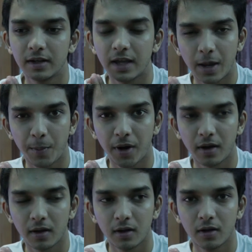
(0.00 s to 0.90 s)

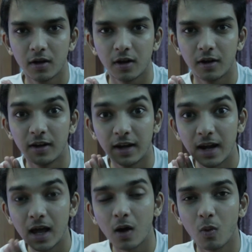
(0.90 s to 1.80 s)
camera.
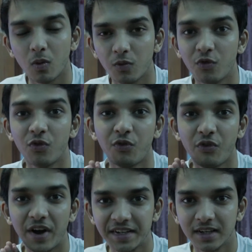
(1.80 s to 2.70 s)
Now,
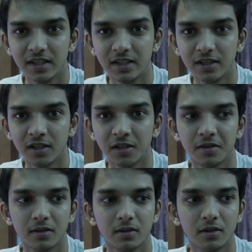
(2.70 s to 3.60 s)
finally,
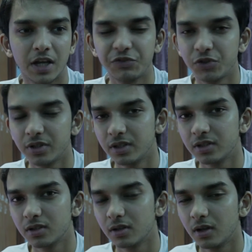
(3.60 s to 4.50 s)

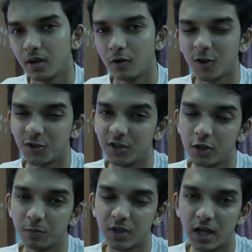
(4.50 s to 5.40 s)
HTC's got rid
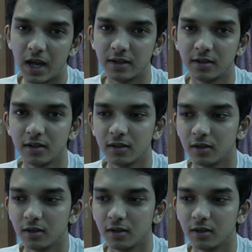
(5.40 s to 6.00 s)
of that